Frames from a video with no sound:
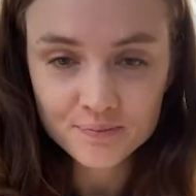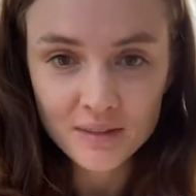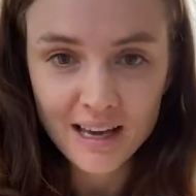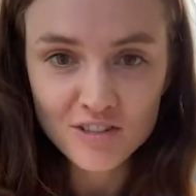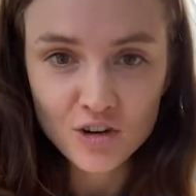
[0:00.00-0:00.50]

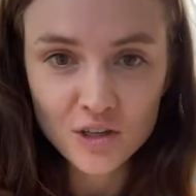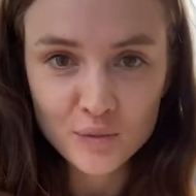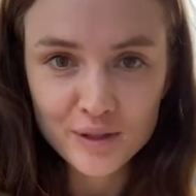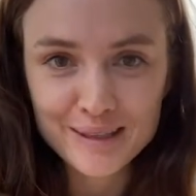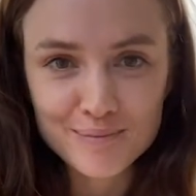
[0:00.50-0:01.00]
I've gone
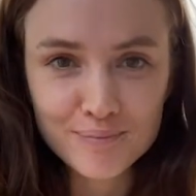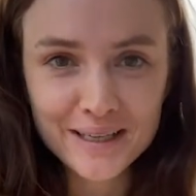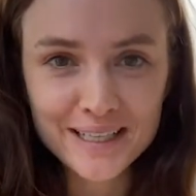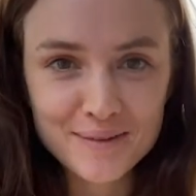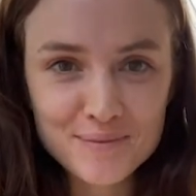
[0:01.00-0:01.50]
with
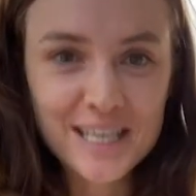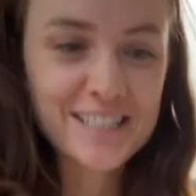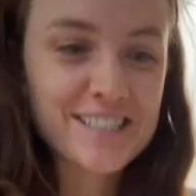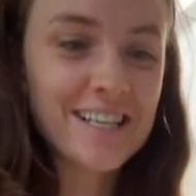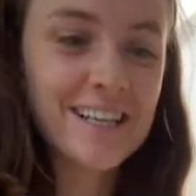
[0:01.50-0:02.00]

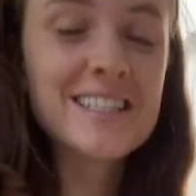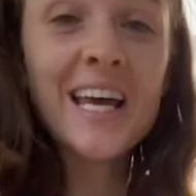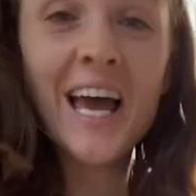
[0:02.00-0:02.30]
medium-sized chunks.